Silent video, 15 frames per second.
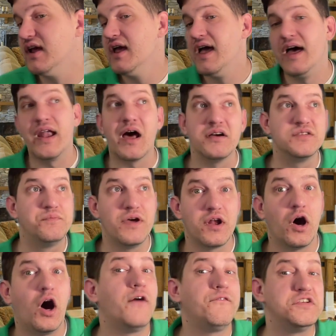and now he's been
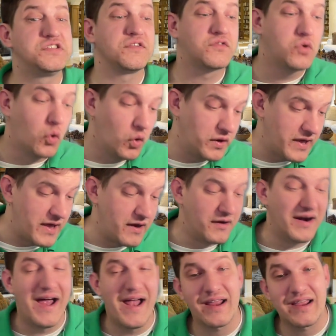offensive
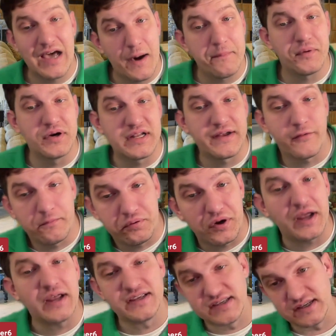coordinator at a couple of different
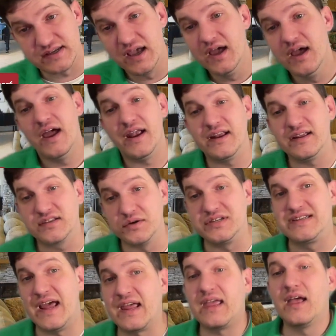places, and so he's
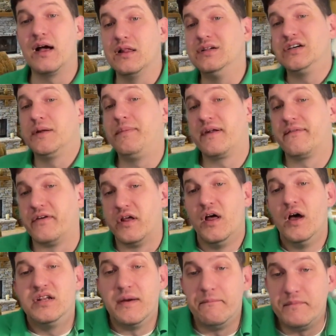taking a little bit of a
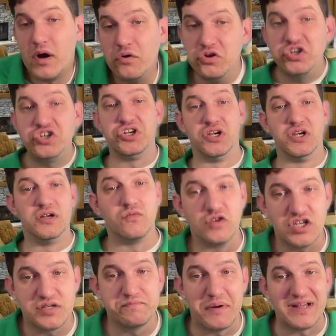demotion
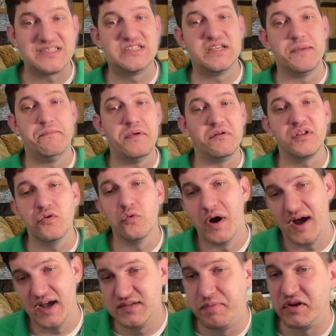responsibility
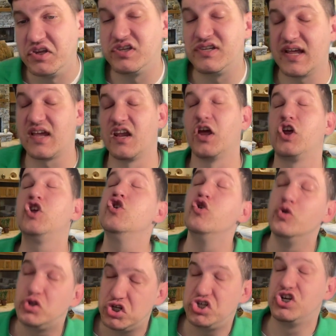wise but he's taking a
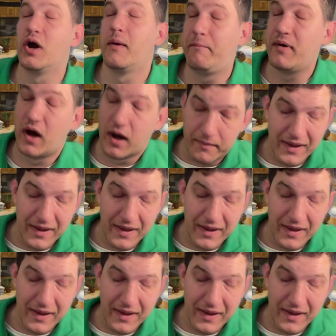huge jump up